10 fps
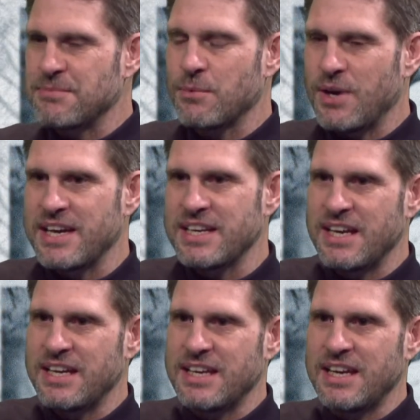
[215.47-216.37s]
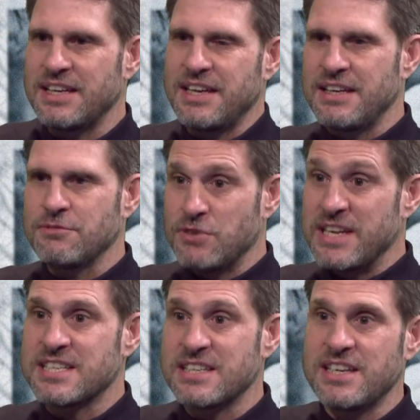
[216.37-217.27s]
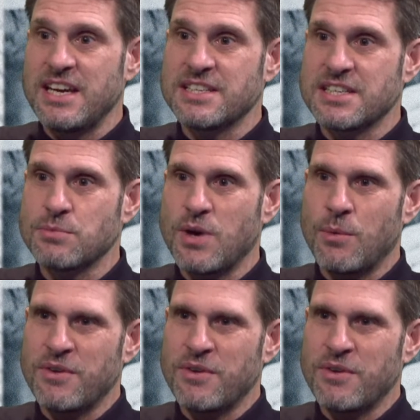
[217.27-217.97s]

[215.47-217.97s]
away in recent years as well.